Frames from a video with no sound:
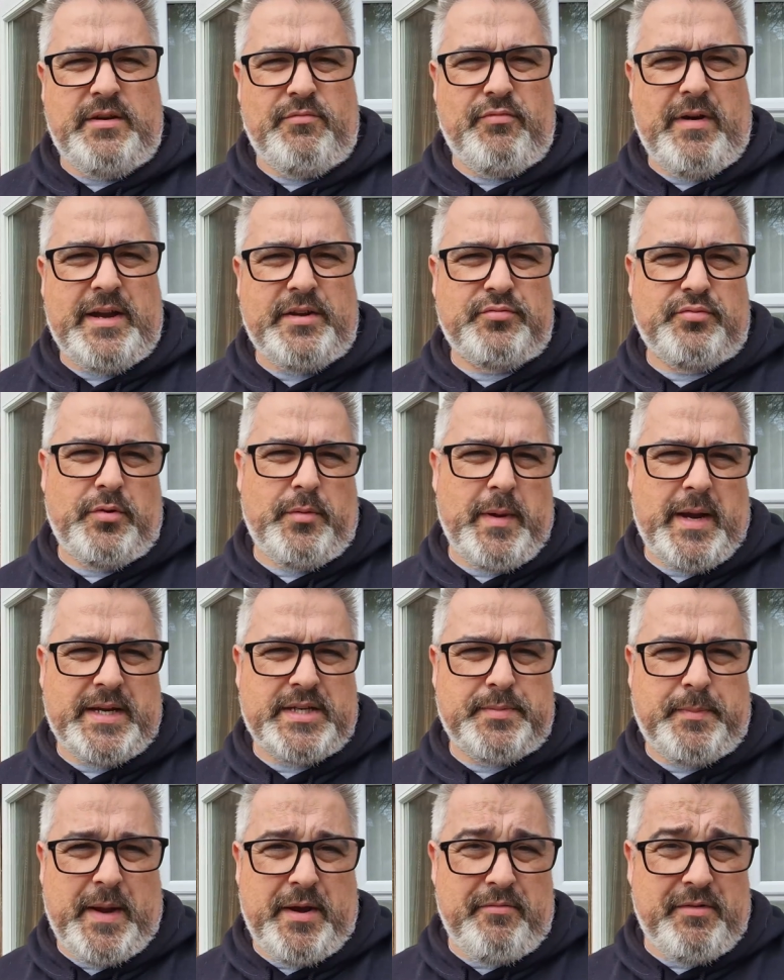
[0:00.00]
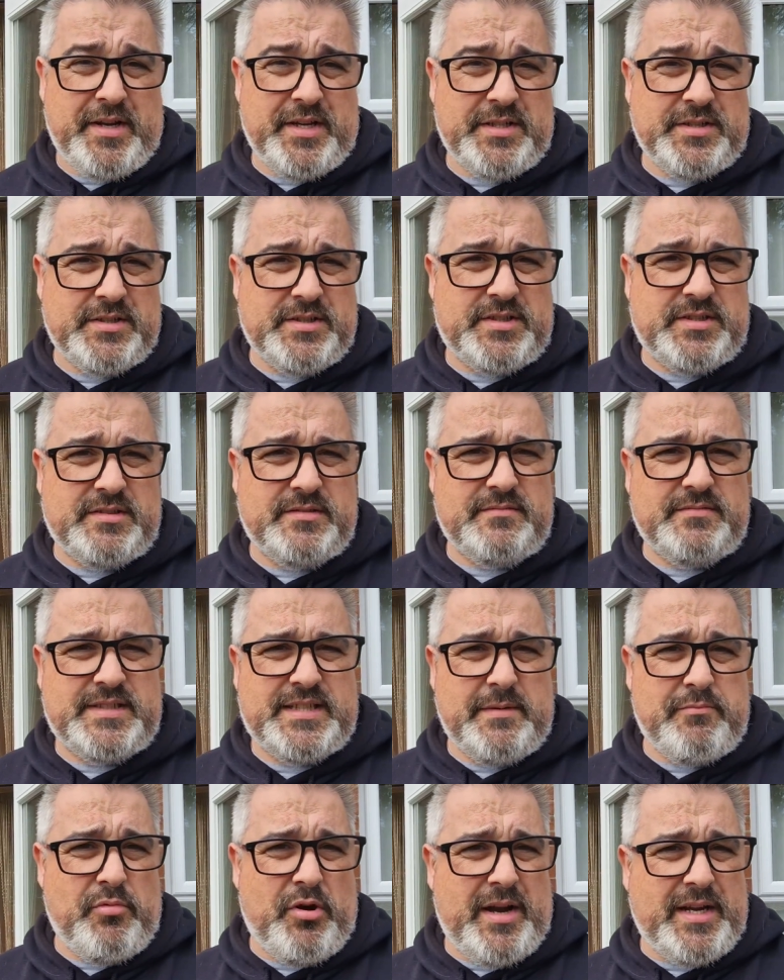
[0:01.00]
Race Room Experience
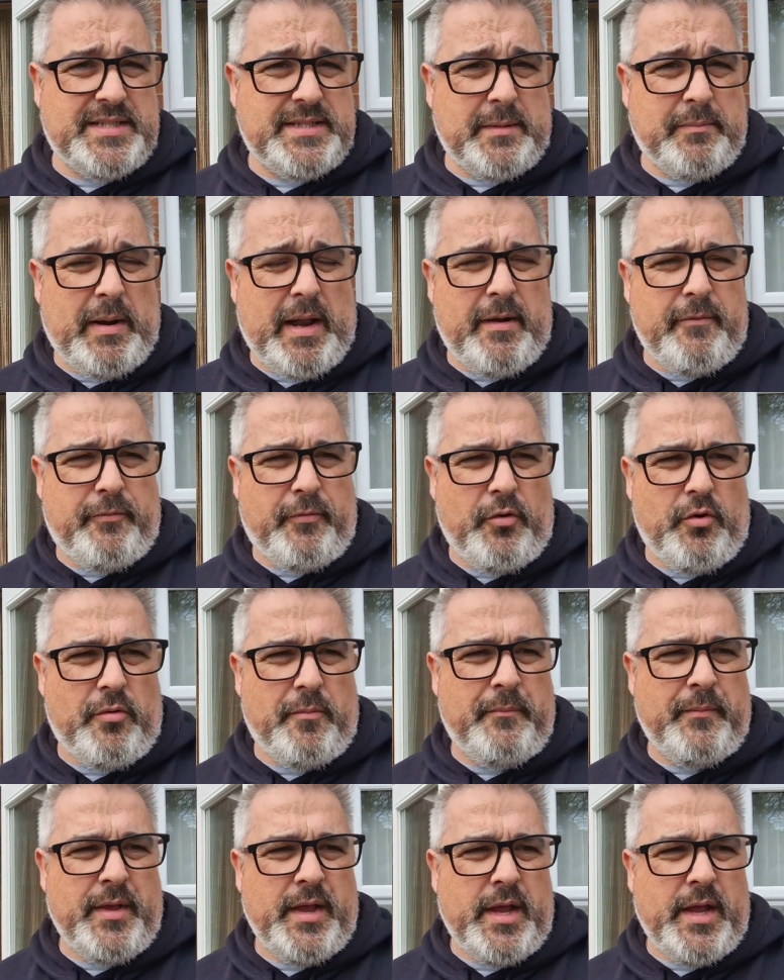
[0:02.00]
sim racing platform.